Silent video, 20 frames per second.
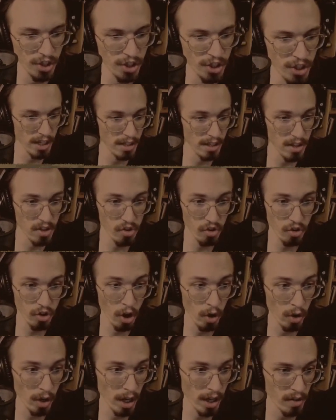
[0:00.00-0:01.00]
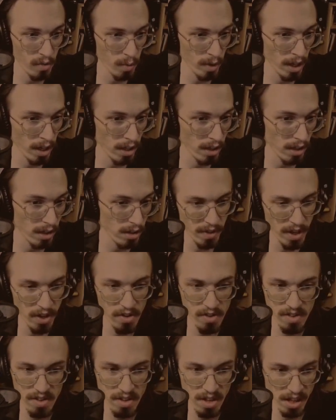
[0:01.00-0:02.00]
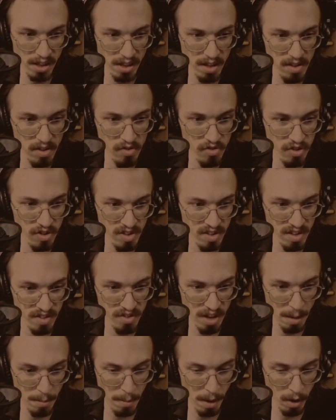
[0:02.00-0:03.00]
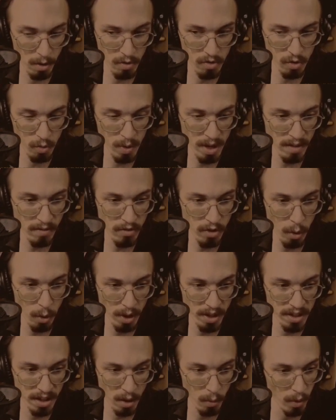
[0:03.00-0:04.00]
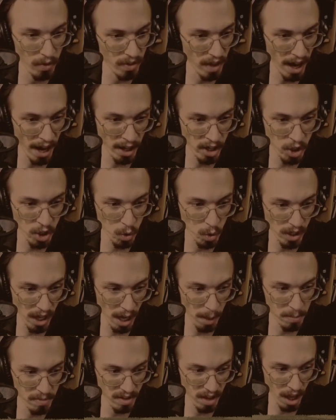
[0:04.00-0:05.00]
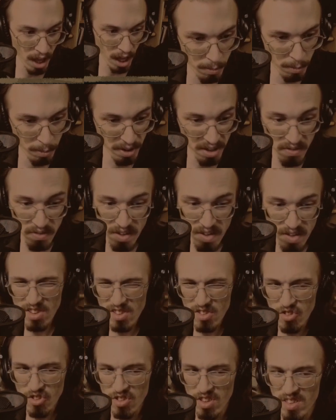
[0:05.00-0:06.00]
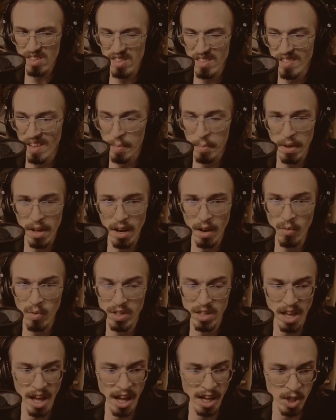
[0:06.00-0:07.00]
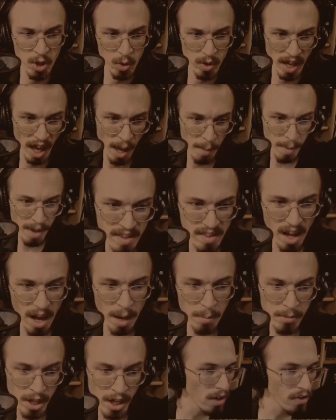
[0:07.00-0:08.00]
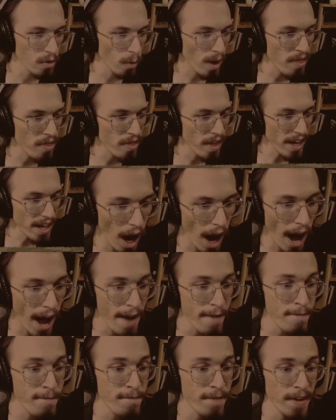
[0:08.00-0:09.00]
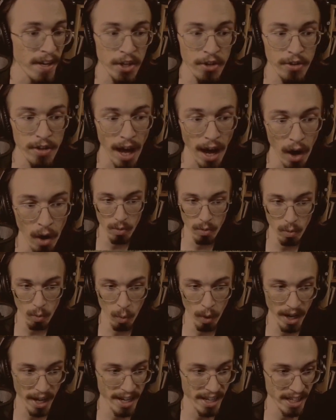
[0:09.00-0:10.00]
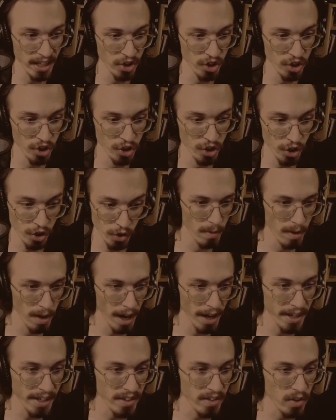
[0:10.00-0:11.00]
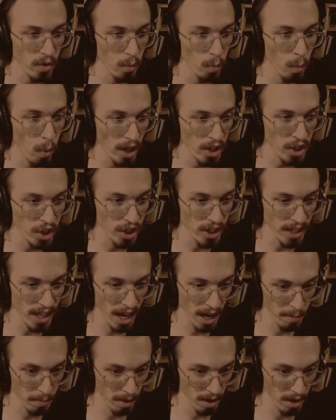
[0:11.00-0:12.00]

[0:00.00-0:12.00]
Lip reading: Let's go, guys. We gotta go. Here's the thing. This is just a demo, so we have no idea what the actual game's like. But if this is just a snippet of what the actual game is, I'm good. So I think I figured out what I need to do. I need to watch the cameras.